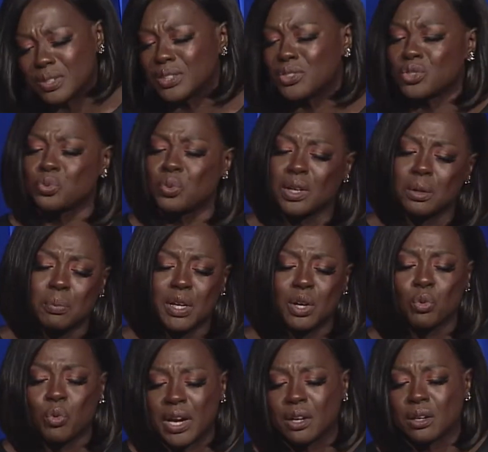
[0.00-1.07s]
I just want to be a
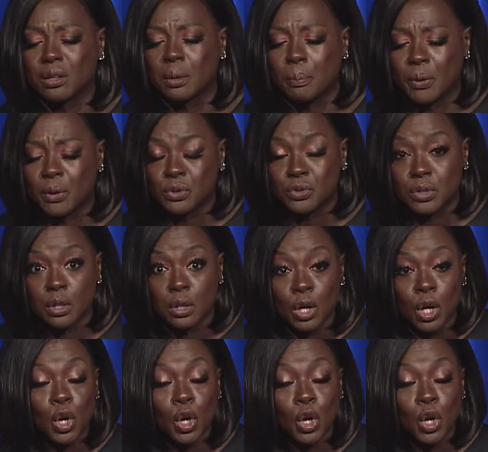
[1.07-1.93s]
regular person."